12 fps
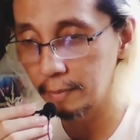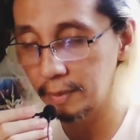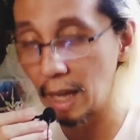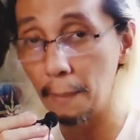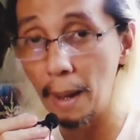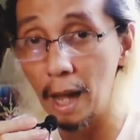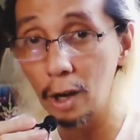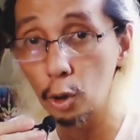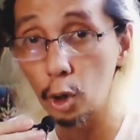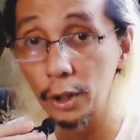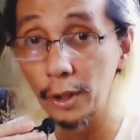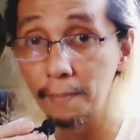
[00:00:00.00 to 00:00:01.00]
tama ang
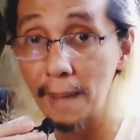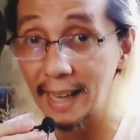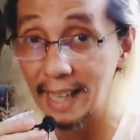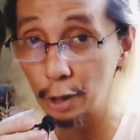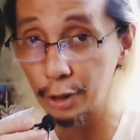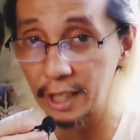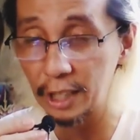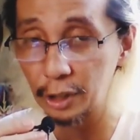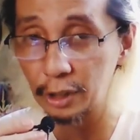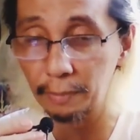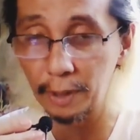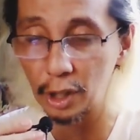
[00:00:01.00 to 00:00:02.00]
call ng madhouse
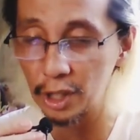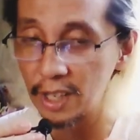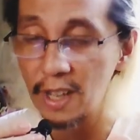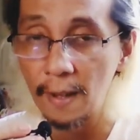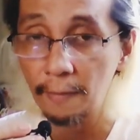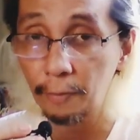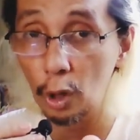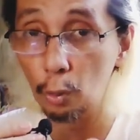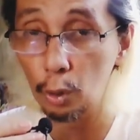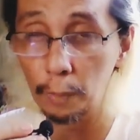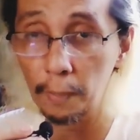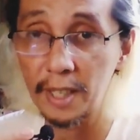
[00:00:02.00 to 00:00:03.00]
dito because
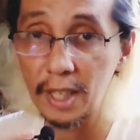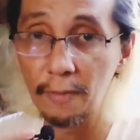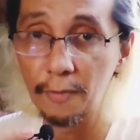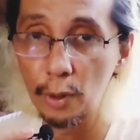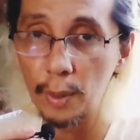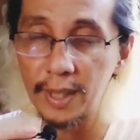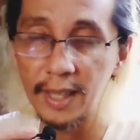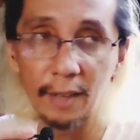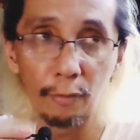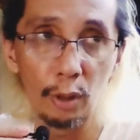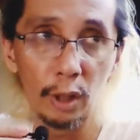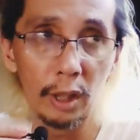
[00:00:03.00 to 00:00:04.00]
there will be some viewers
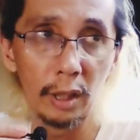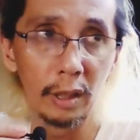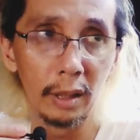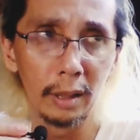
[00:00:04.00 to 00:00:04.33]
that will